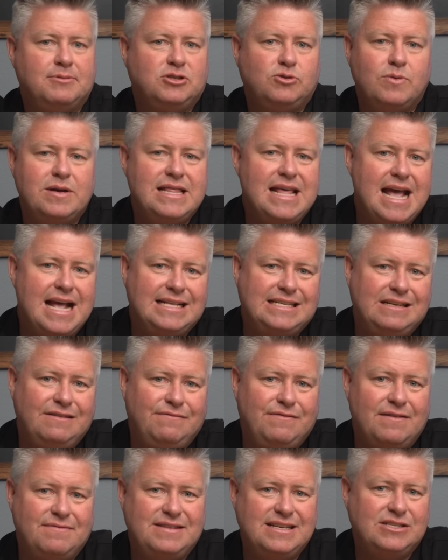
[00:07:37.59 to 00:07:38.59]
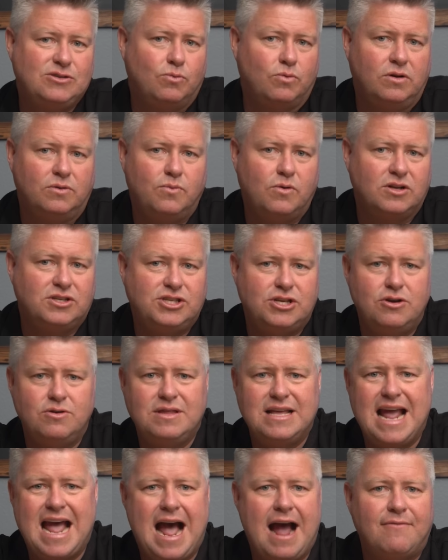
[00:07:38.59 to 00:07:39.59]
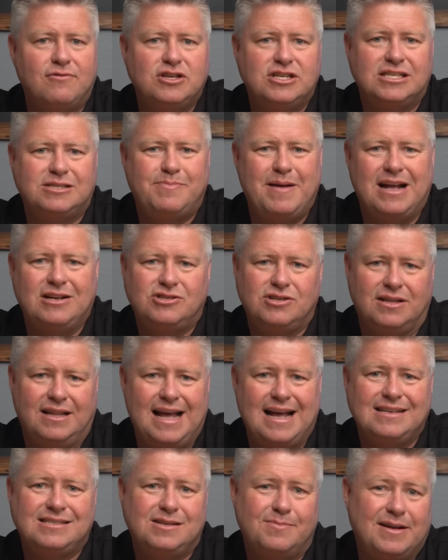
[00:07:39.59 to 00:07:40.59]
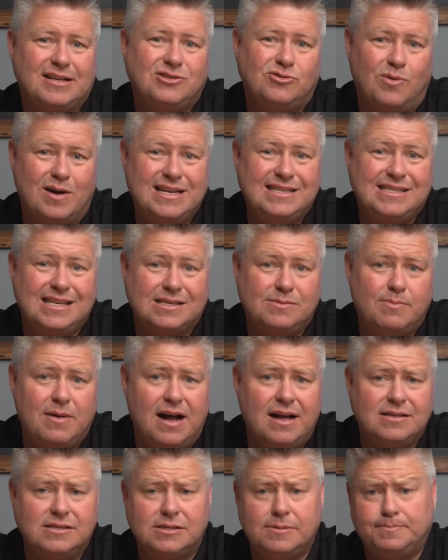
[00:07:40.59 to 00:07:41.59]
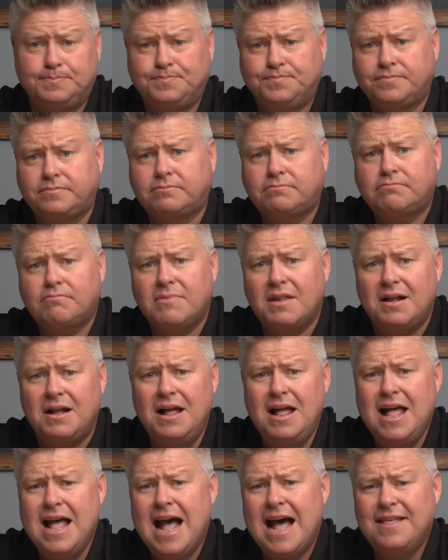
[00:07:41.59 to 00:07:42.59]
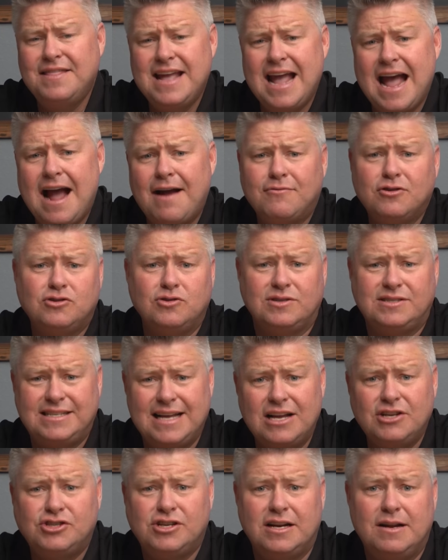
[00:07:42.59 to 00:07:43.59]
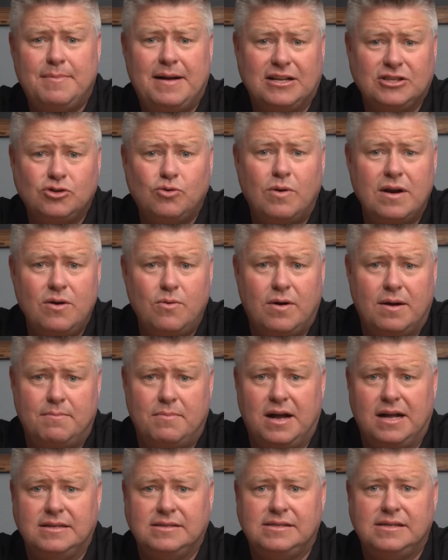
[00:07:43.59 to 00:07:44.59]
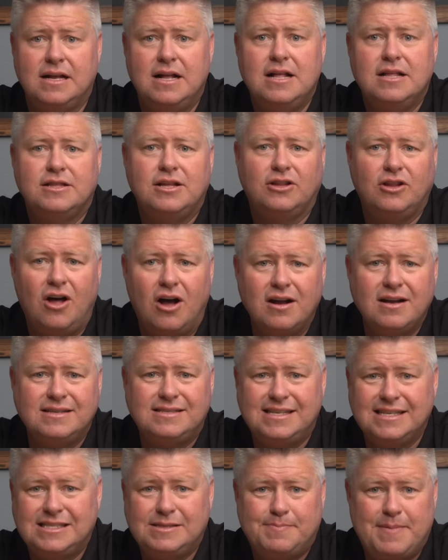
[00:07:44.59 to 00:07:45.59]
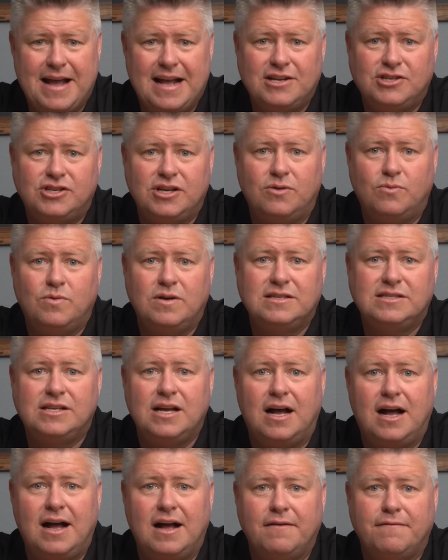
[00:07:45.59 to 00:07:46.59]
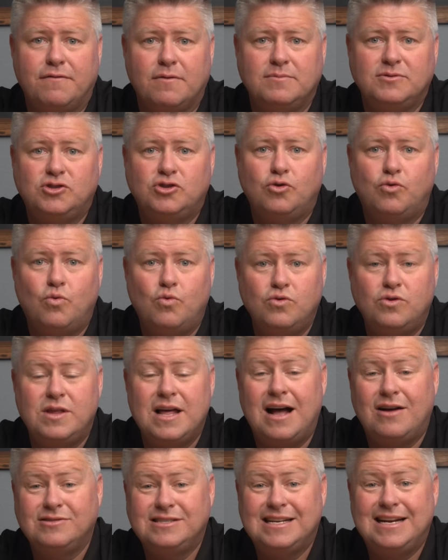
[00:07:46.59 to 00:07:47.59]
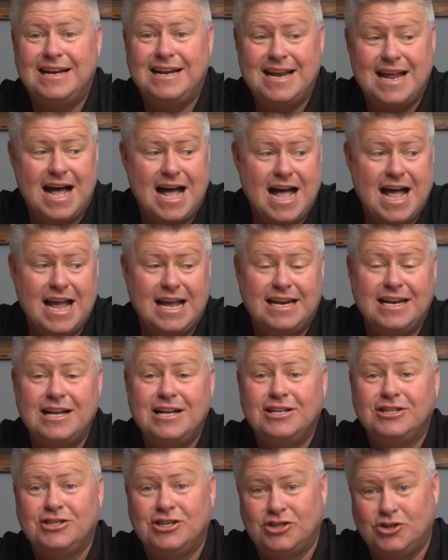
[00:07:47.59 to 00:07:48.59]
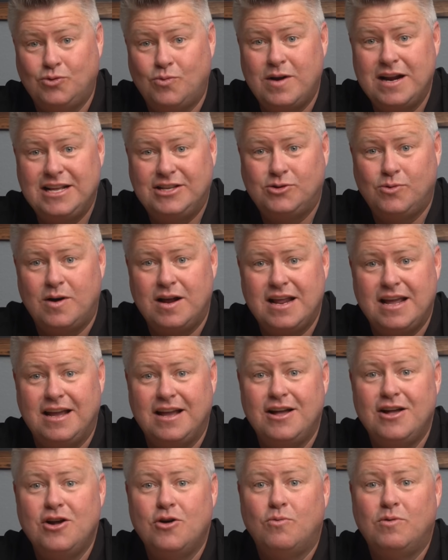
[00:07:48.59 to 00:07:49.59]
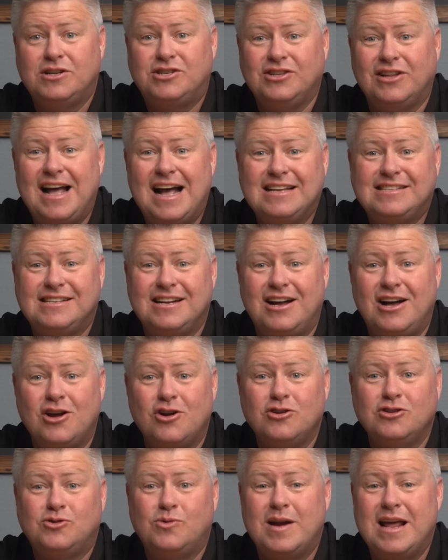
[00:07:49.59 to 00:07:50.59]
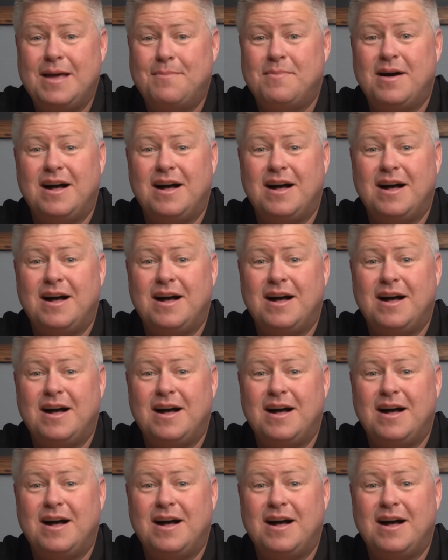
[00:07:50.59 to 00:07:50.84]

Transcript: between the 1850s and World War II, the average expansion lasted about 26 months. And the average recession about 21 months. The longest expansion was from 2009 to 2020, which lasted 128